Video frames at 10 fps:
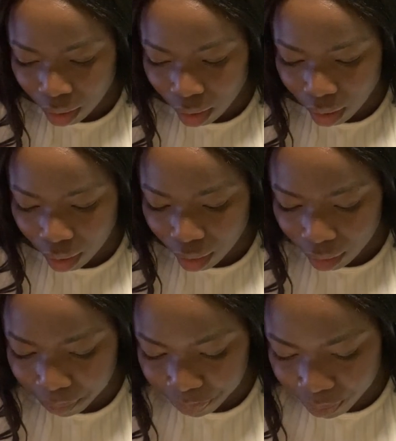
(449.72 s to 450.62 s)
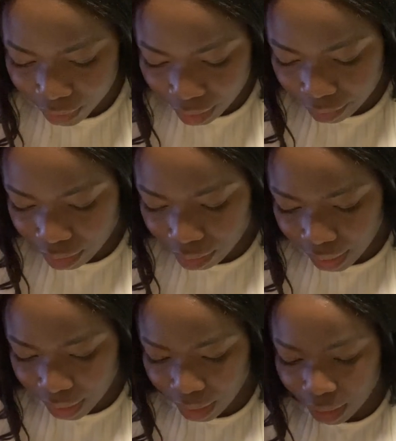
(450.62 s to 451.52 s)
Another
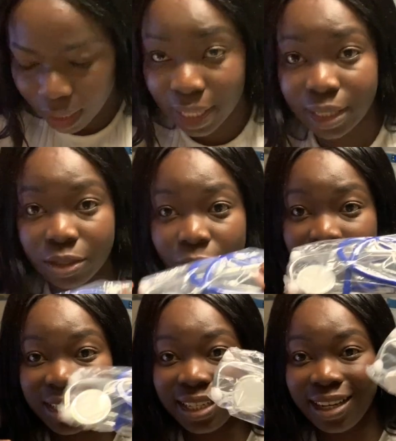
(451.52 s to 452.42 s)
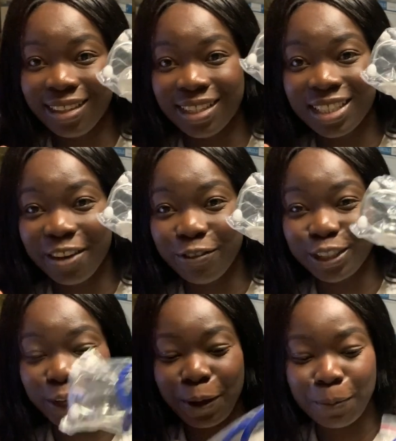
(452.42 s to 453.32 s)
thing is obviously the
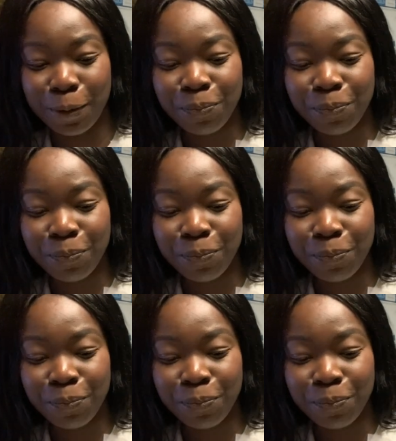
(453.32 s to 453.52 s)
stethoscope.